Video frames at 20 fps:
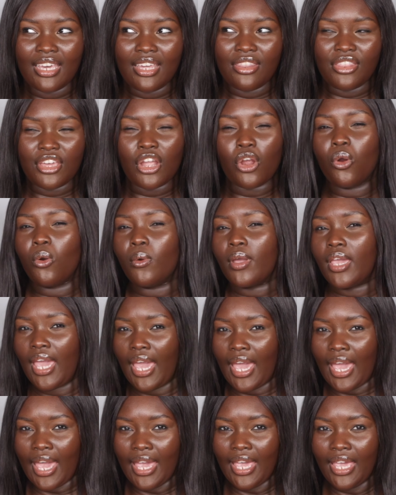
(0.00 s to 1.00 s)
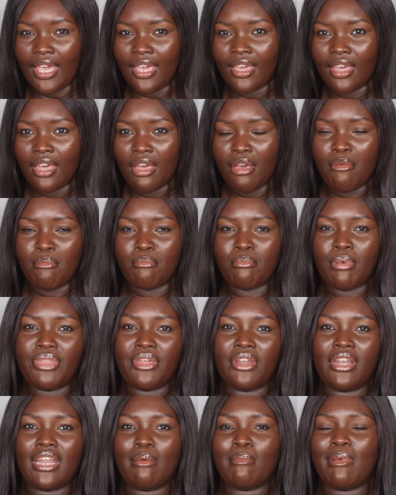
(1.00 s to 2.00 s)
they're okay, but
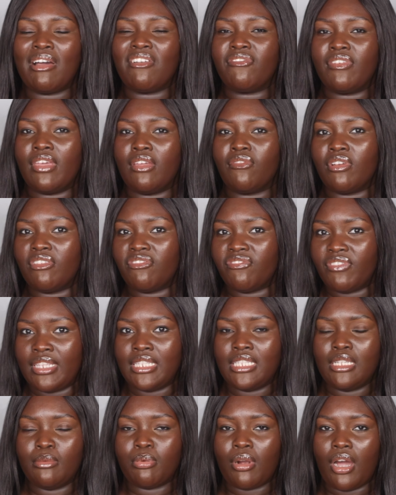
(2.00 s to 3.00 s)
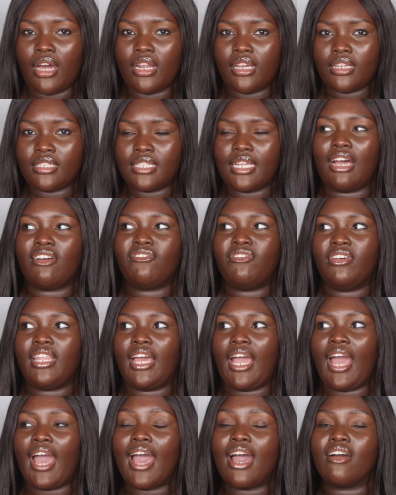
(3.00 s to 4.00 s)
they're not my favorite Fenty products. Like, I feel
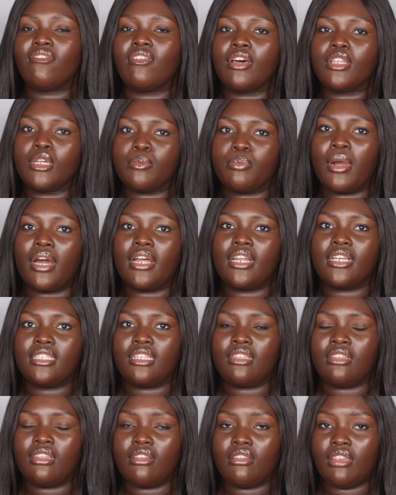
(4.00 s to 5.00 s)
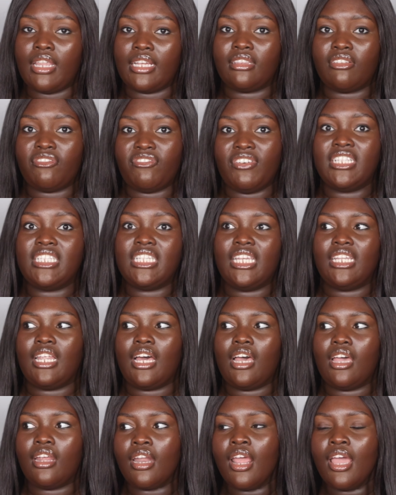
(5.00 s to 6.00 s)
like I have other products in like the Fenty
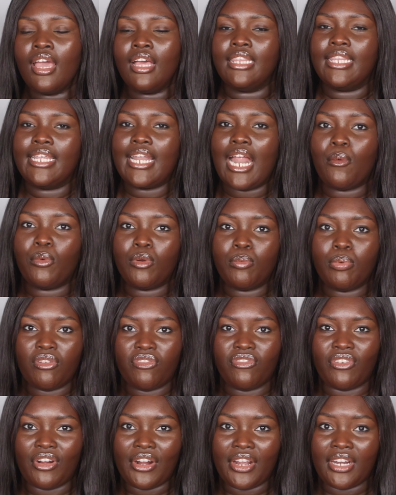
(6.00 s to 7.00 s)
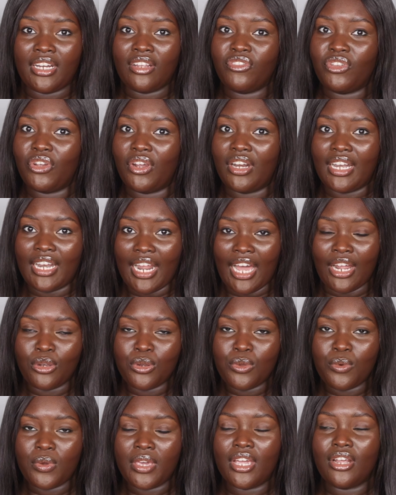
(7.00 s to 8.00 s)
line that I would prefer. And if you're not
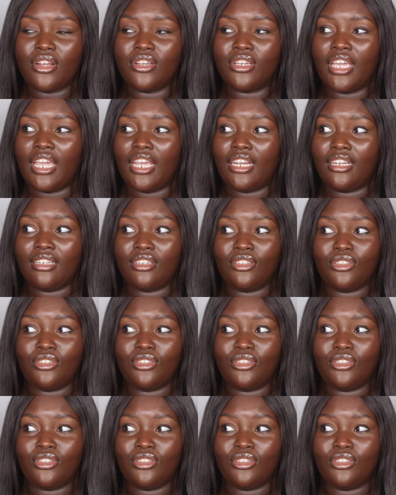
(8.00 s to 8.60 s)
new here and